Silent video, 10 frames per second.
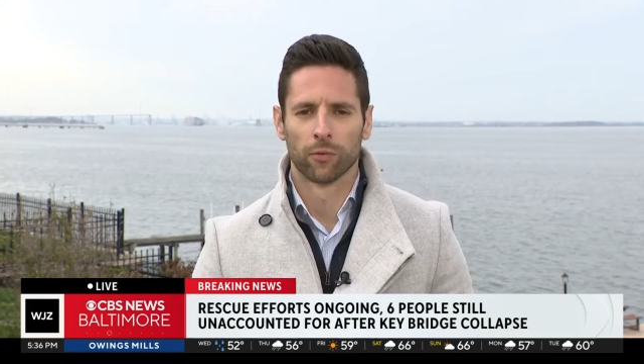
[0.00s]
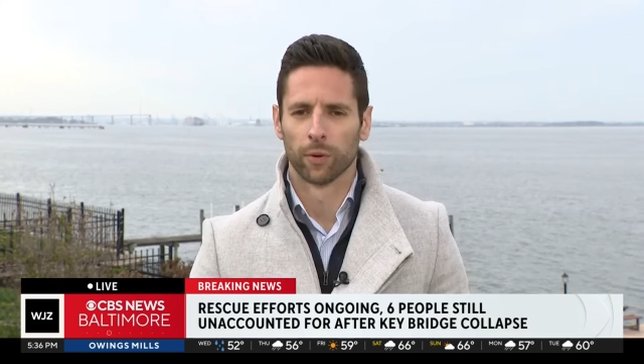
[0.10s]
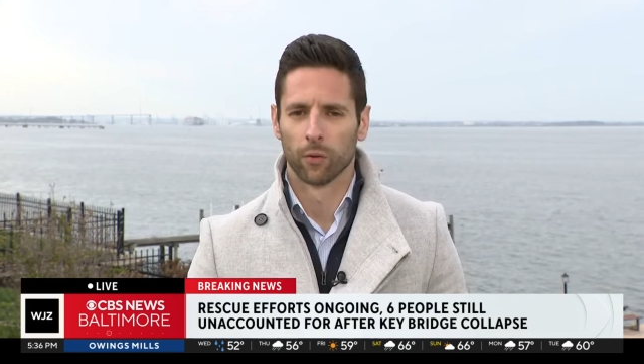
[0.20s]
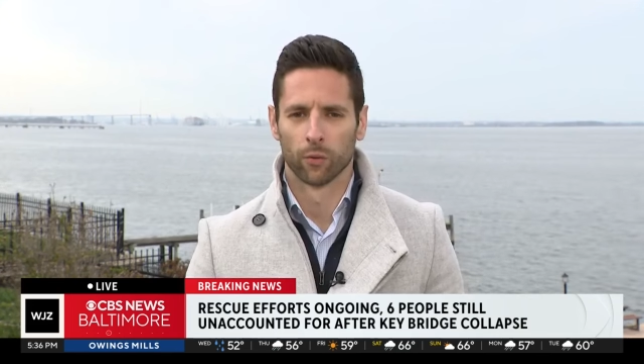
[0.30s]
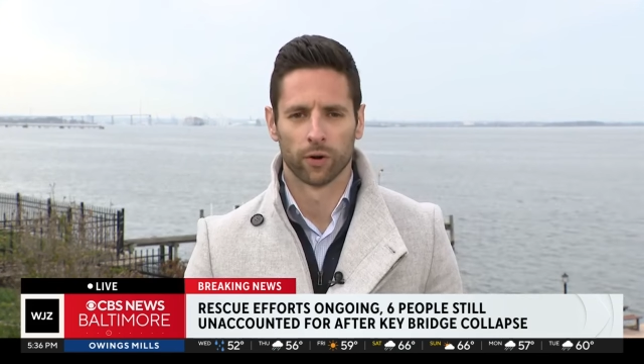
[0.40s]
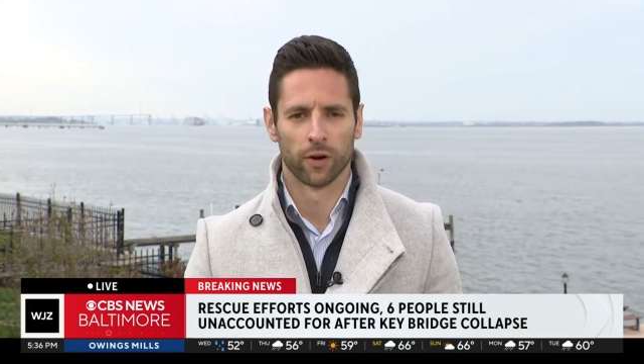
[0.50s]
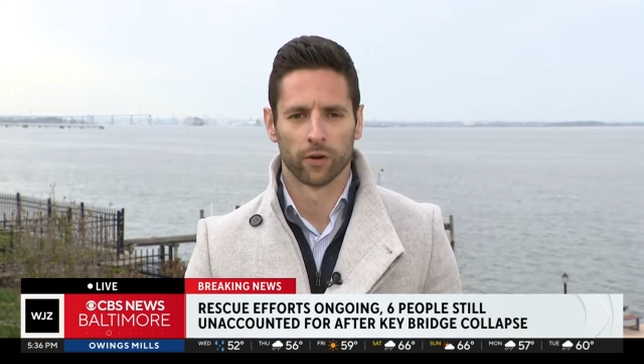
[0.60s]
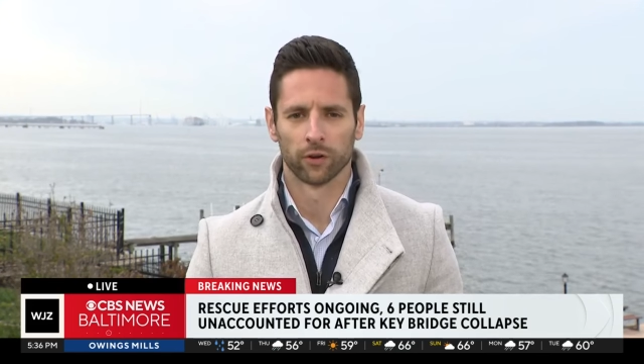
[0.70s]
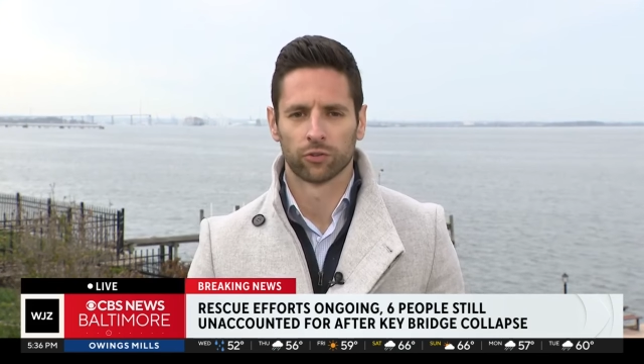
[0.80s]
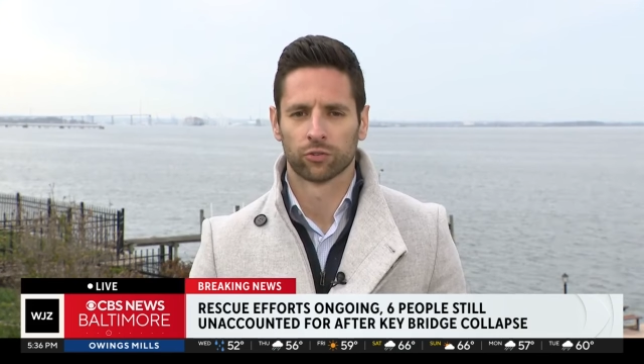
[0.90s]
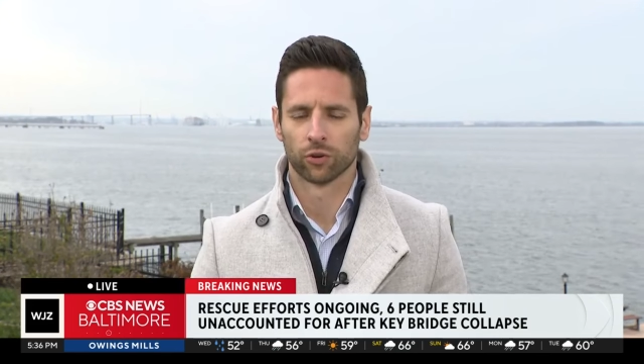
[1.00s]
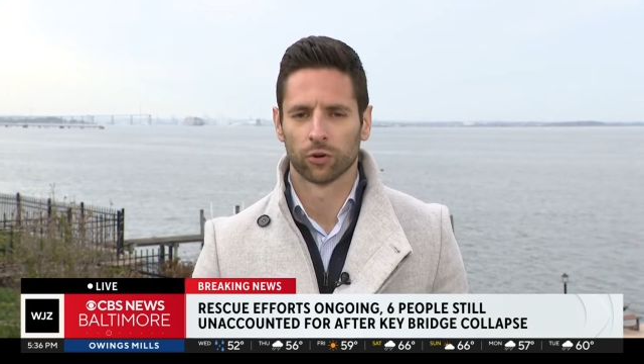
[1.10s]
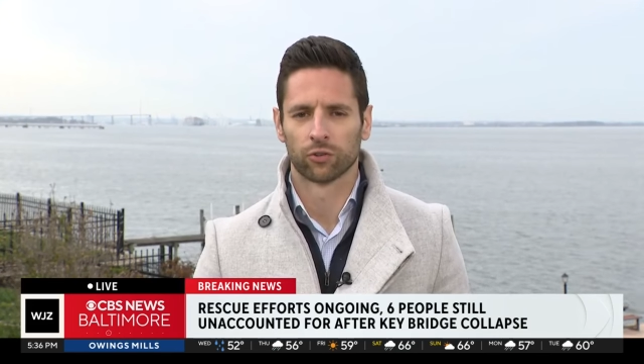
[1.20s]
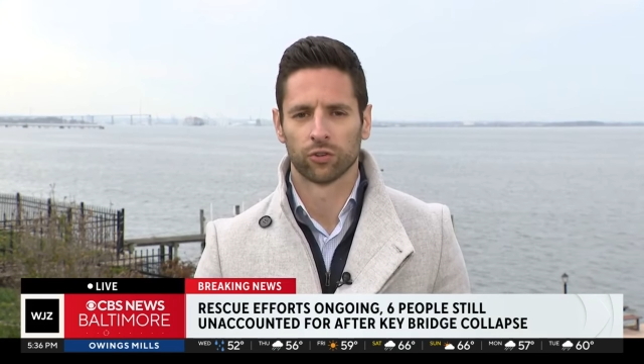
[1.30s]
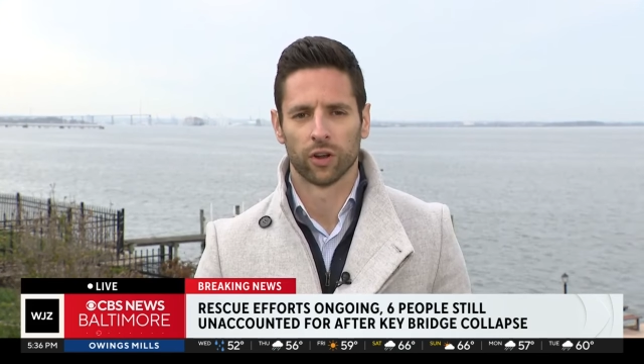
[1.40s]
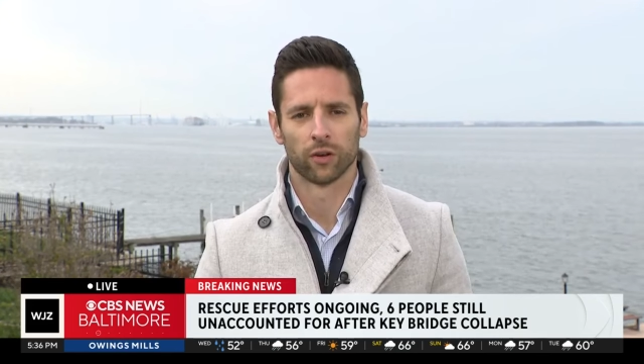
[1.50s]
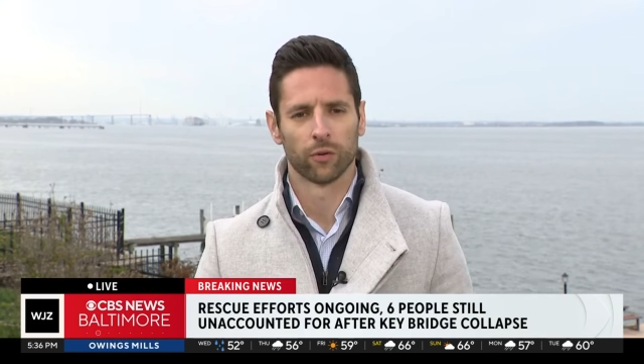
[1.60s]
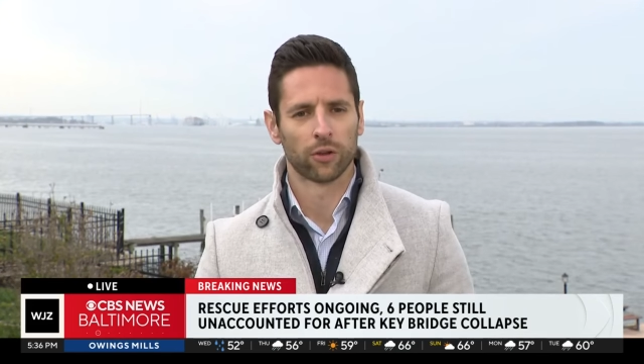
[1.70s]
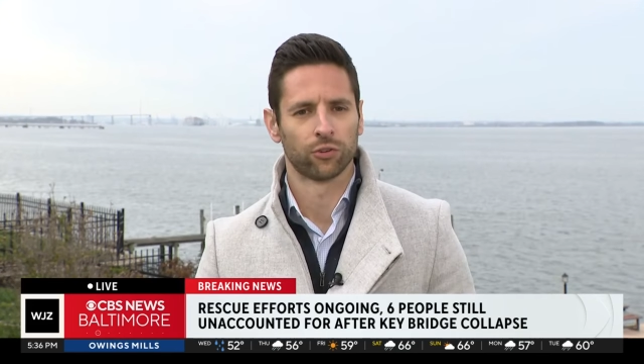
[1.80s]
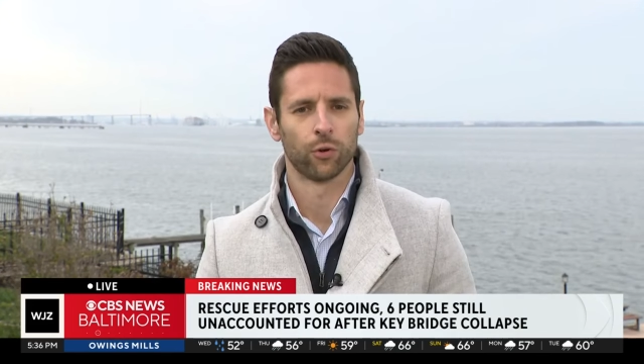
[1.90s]
from the ordinary search and
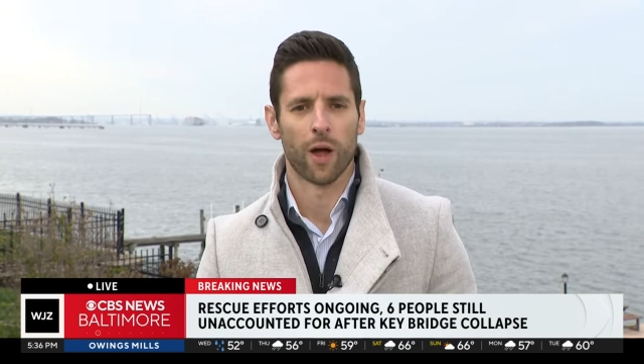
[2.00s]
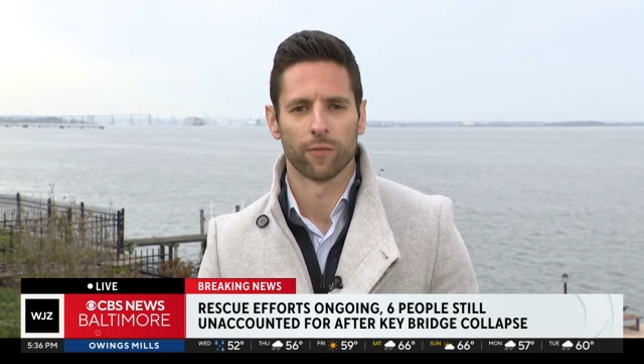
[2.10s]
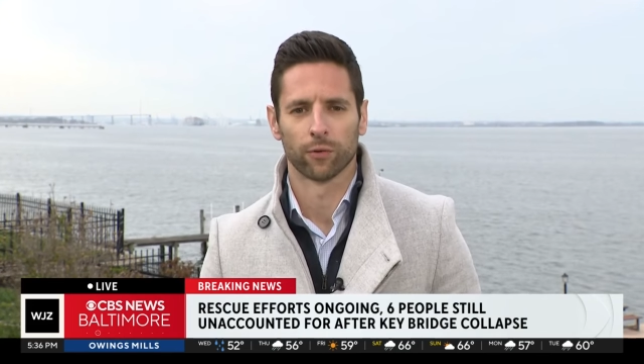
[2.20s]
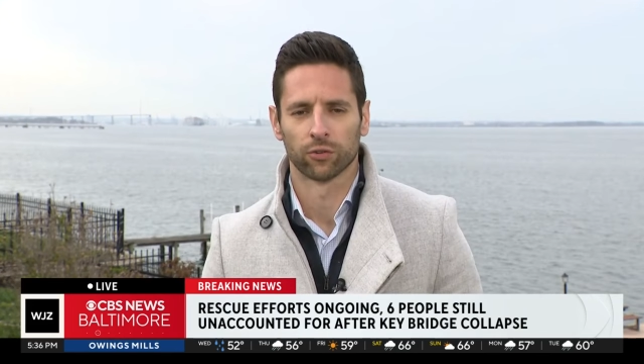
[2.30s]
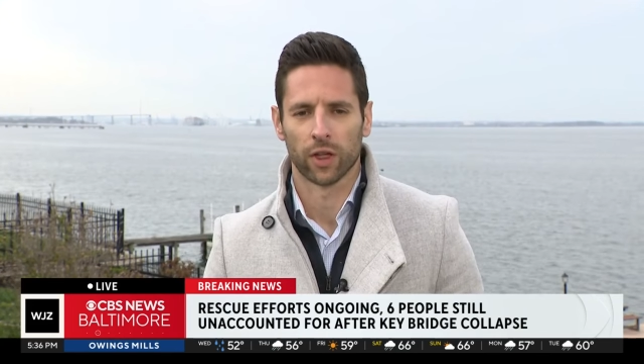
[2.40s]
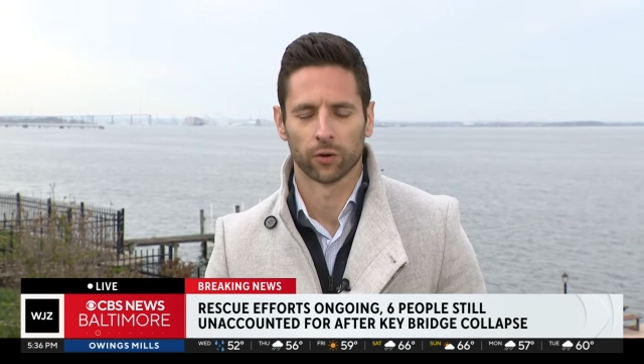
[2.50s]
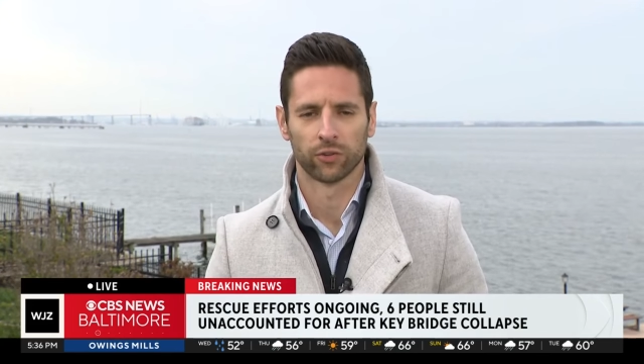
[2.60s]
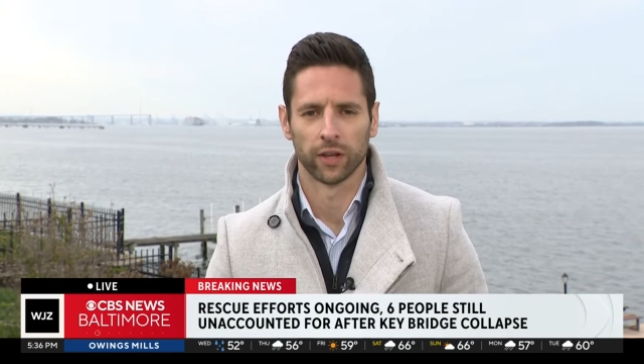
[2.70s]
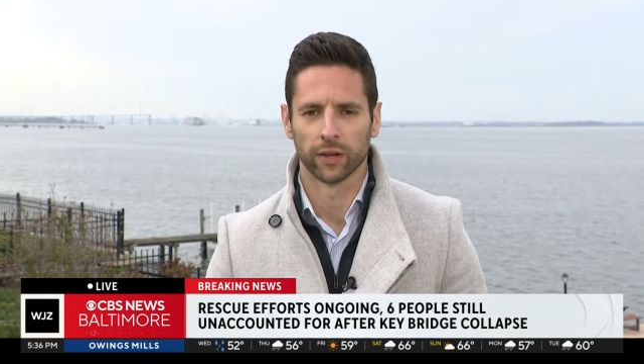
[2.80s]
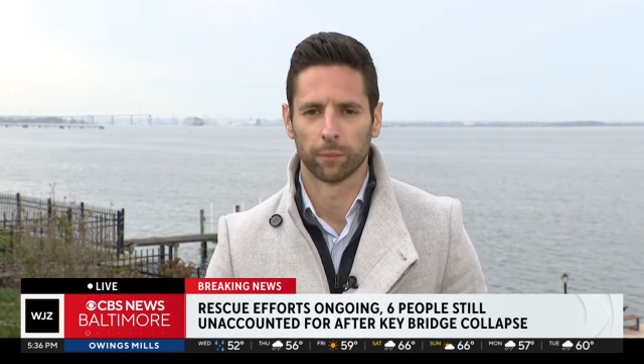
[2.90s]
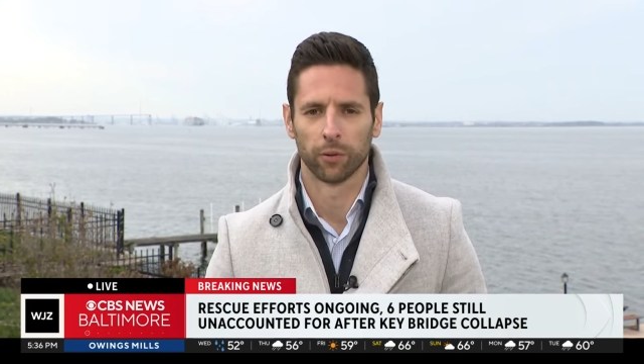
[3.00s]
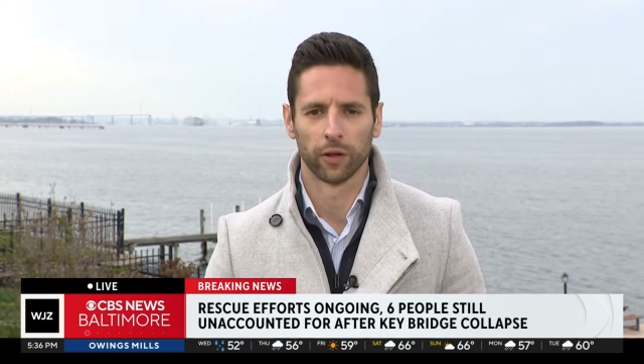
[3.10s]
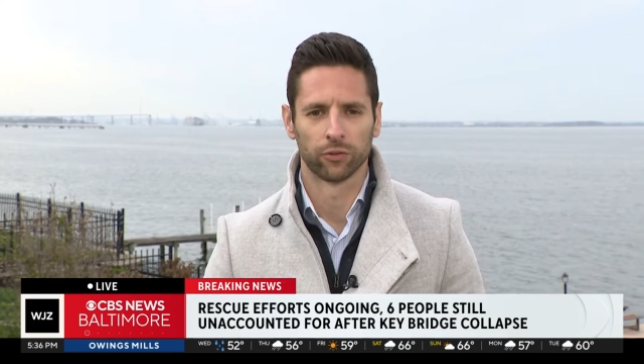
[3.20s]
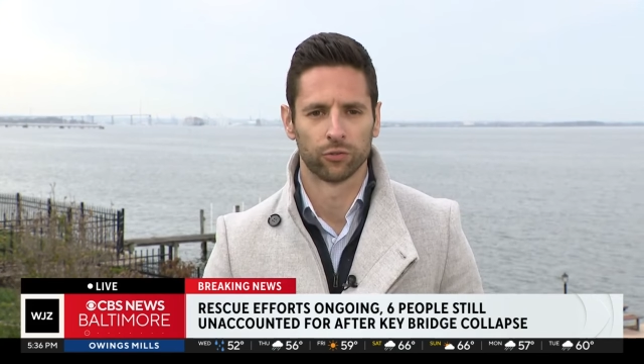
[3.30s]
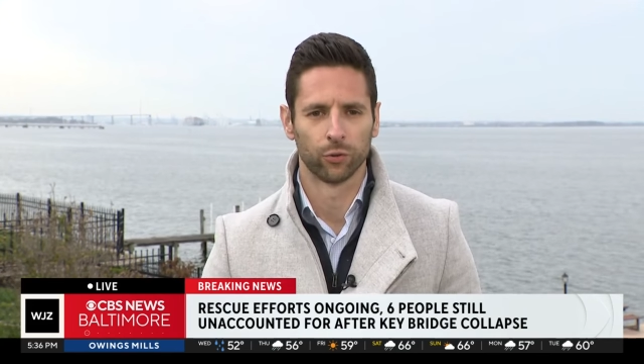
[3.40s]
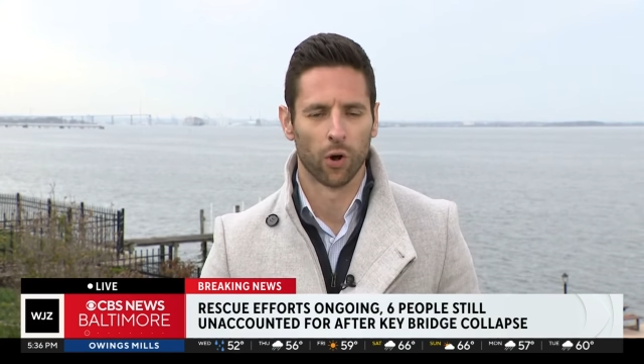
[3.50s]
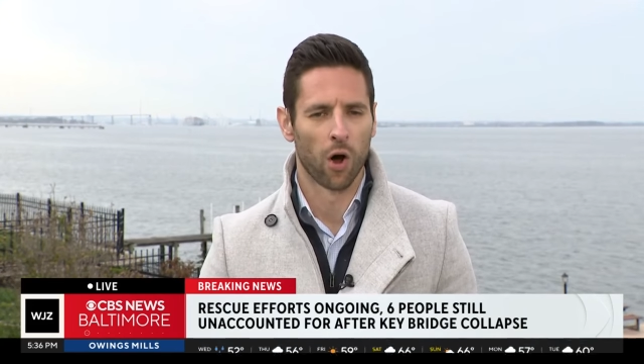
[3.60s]
rescue efforts that are taking place due to